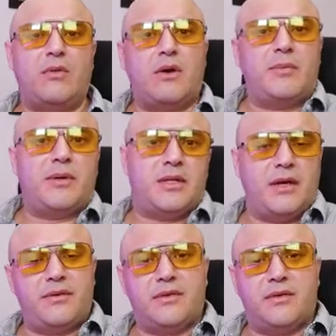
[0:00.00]
what about the
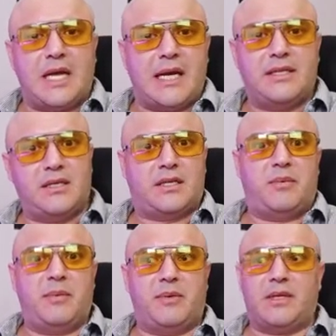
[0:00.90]
other 96
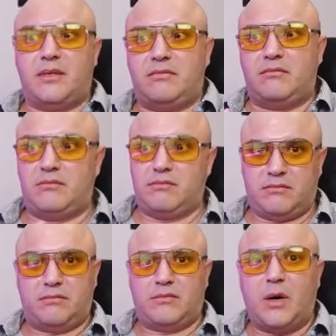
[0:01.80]
people that
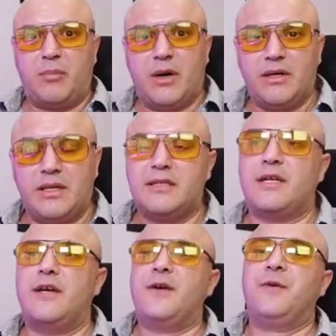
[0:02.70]
are part of this?
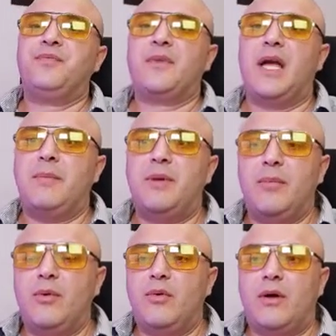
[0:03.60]
And
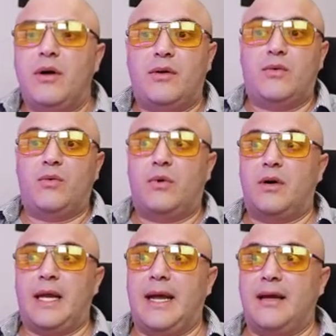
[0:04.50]
people
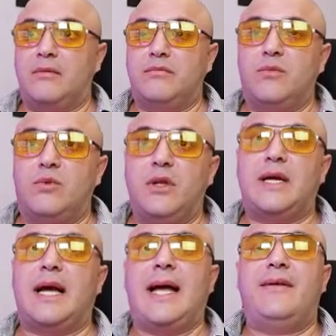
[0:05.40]
were like,
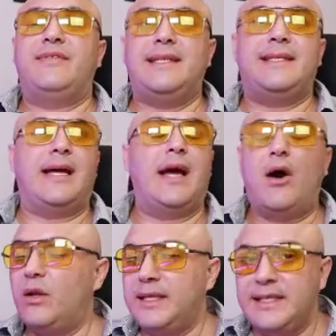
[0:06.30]
look, I have
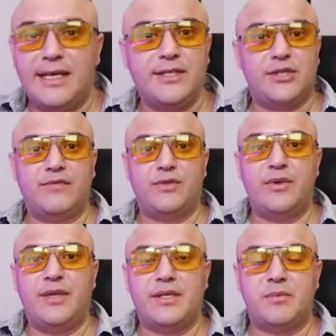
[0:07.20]
all the intention of
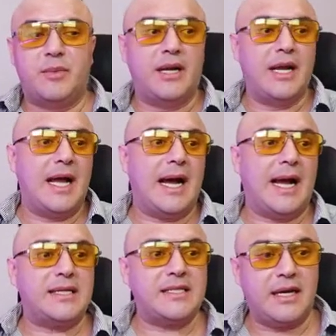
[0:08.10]
doing this, but I
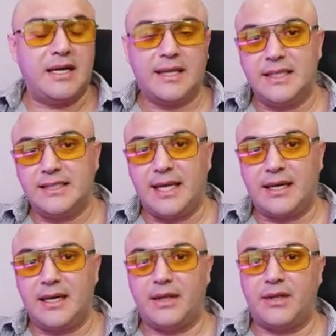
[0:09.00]
got stuck at this
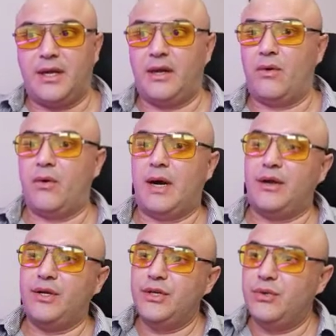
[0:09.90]
technical thing, or I
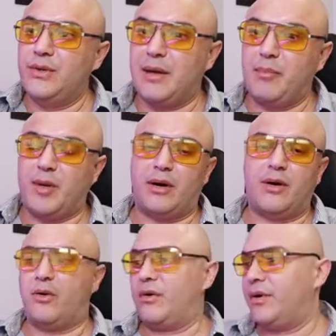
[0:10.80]
couldn't do that part,
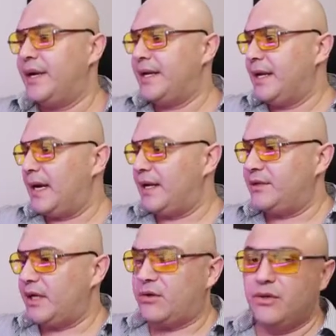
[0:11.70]
or I
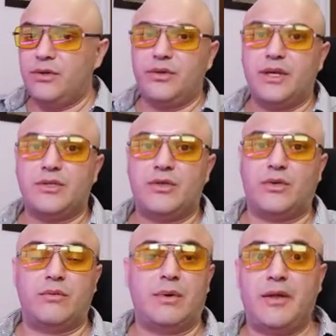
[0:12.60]
couldn't do this,
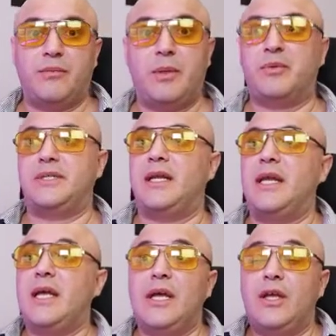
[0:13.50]
or other people
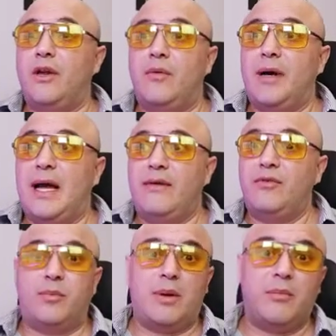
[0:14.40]
said, you know what, I have
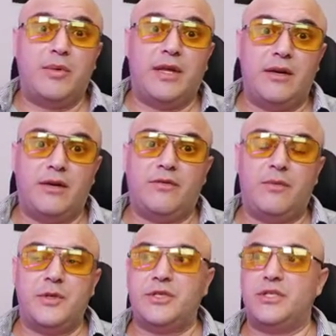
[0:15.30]
no problem with any of the
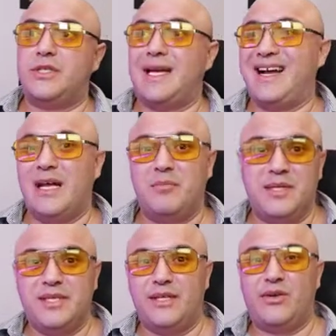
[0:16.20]
information, just I got
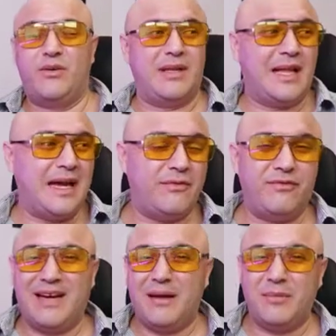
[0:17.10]
busy, life,
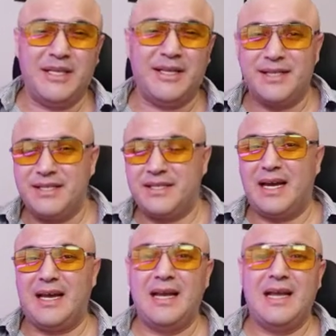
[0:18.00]
family, this,
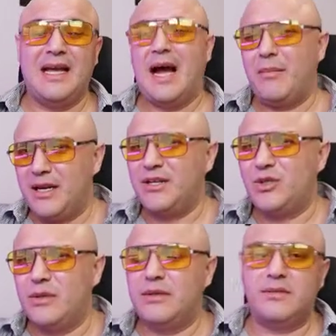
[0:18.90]
that. I'm going to
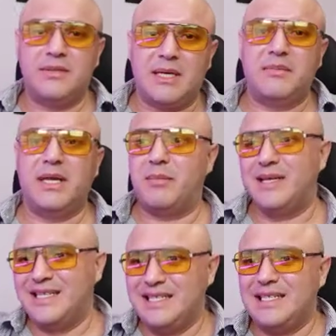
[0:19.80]
do it someday,
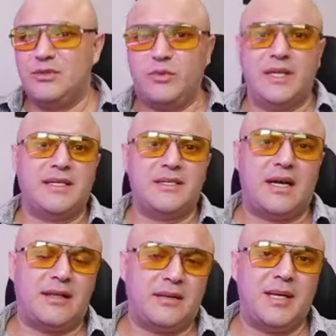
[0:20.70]
but this week is
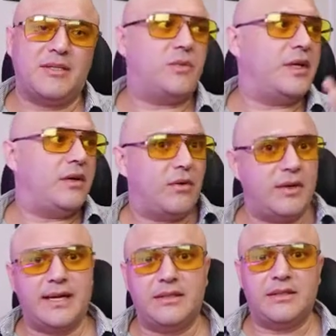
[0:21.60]
not the best week, or
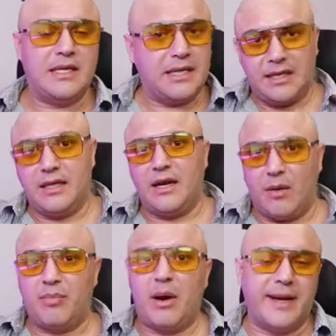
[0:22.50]
next,
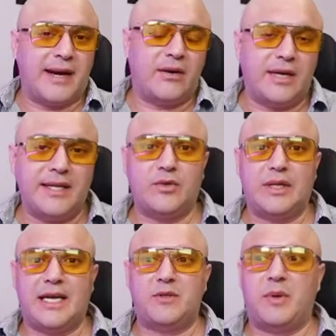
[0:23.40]
I'm probably going to look into it
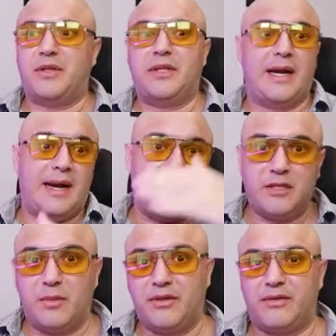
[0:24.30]
next month. And then the
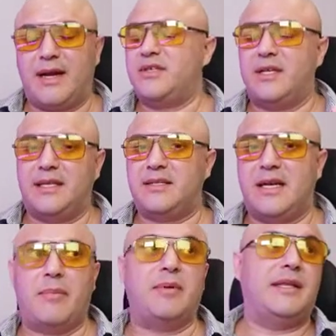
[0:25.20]
next month arrives and it doesn't
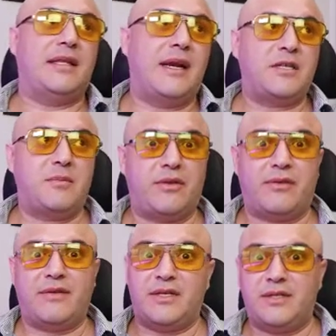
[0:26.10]
happen. And the next month
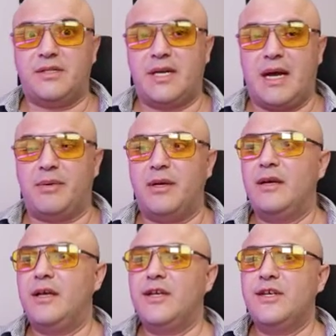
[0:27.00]
arrives and it doesn't happen.
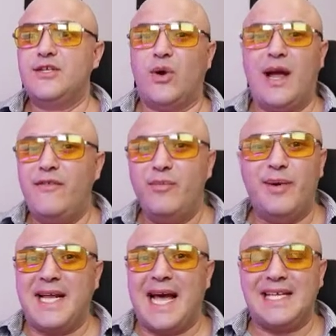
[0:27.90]
So
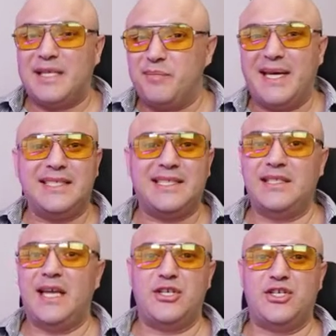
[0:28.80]
everybody has the best
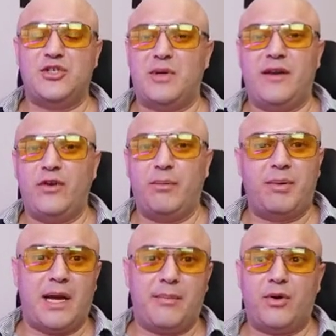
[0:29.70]
intentions whenever you
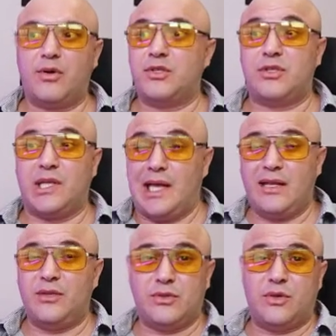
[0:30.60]
pick up a course, because a lot
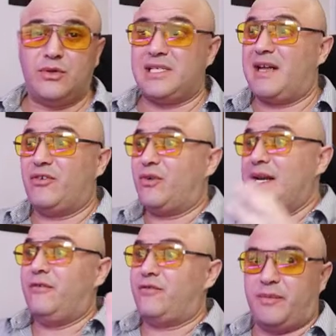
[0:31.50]
of those courses have
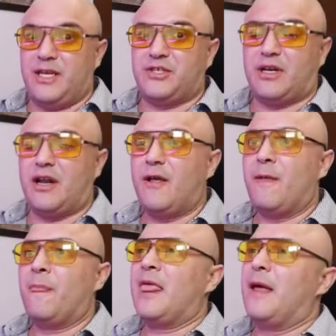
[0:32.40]
great information.
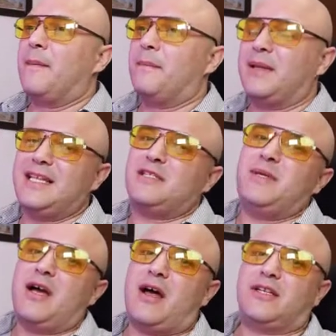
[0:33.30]
But let's
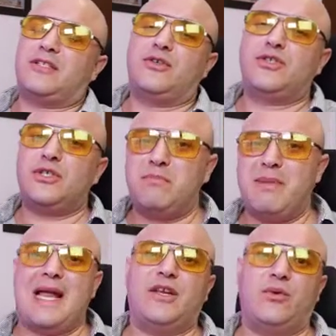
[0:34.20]
be honest, they're just
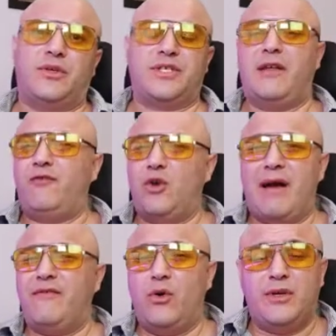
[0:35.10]
manuals. And if you
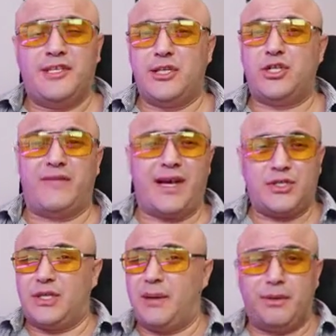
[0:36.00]
have no intention of
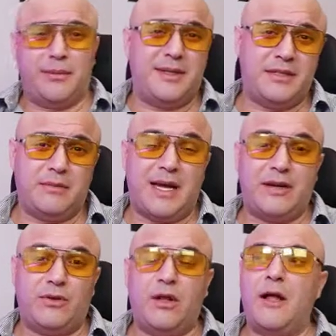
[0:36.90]
actually implementing the
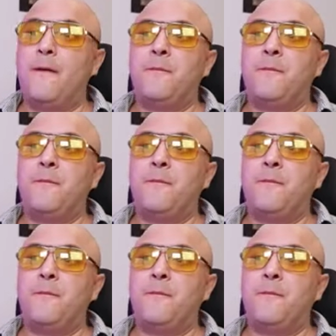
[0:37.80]
manual,